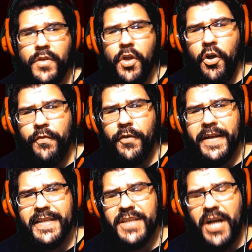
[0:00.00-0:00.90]
over
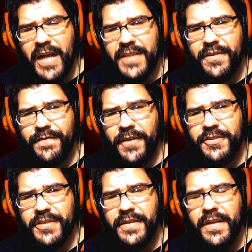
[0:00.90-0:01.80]
his costume
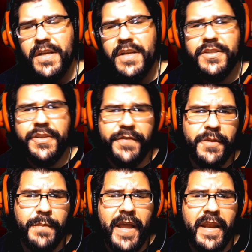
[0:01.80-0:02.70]
version. So if you're
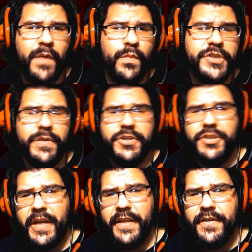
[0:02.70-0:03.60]
debating which one
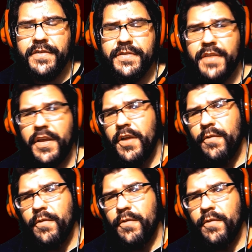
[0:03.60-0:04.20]
should I use,